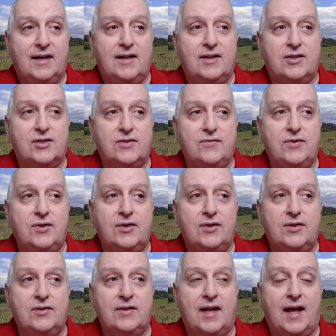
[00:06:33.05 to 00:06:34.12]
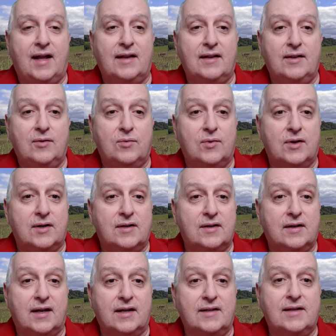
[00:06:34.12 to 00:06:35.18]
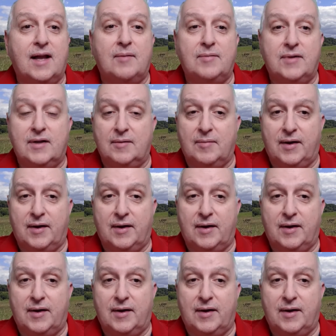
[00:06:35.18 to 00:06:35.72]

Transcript: Because if you could do that and you weren't like tempted